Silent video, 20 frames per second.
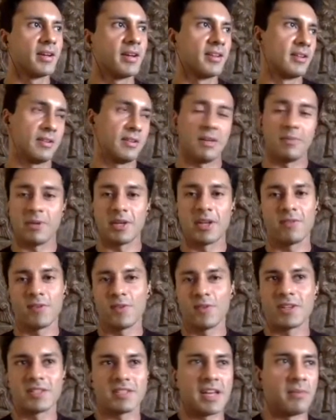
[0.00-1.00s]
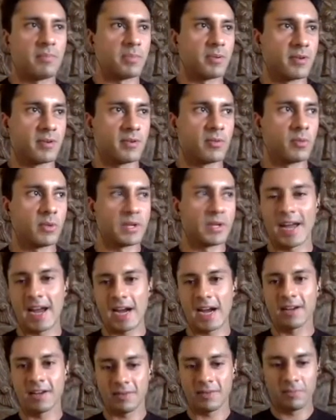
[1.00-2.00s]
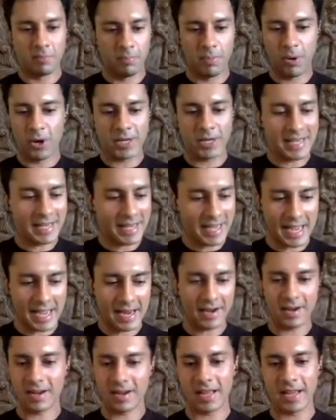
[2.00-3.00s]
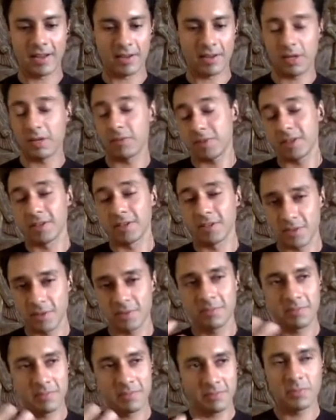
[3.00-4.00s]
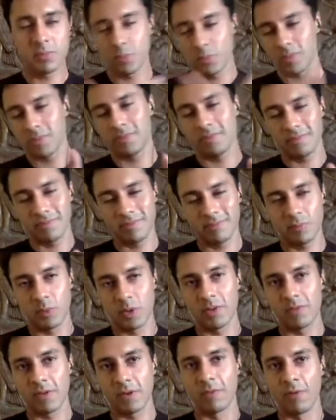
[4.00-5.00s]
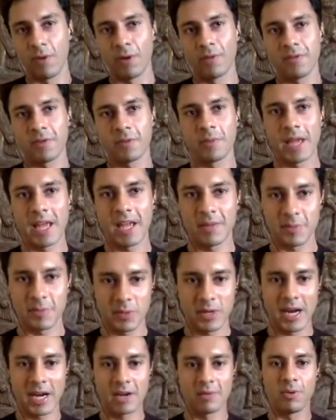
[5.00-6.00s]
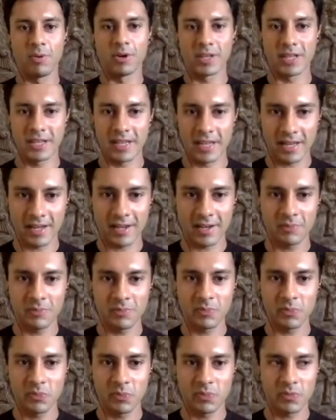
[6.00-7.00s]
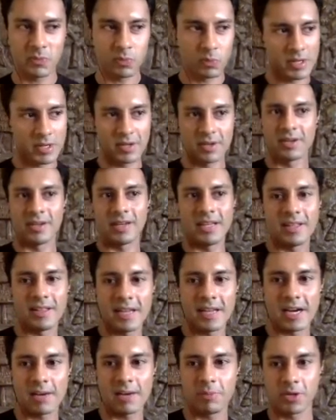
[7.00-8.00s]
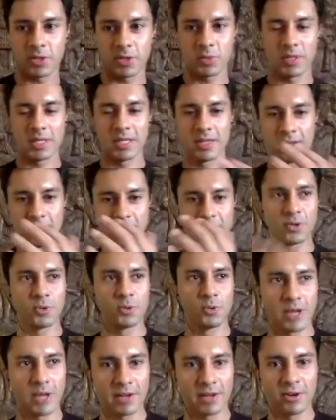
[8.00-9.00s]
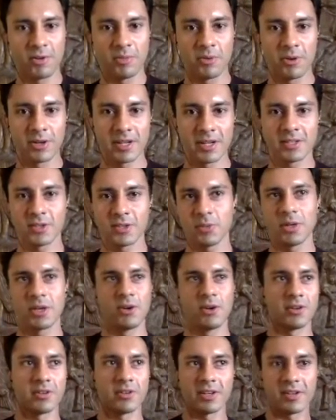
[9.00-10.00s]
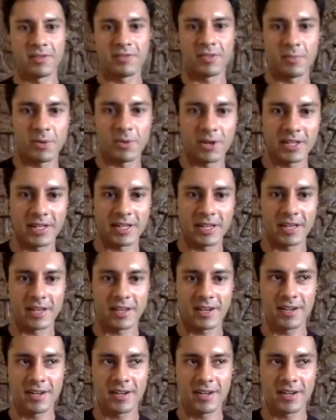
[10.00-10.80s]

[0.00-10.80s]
Let me give you an example. We had body hair, like since we've evolved from apes, we had body hair. We didn't need that because we needed to cool down our body, so we got rid of the body hair.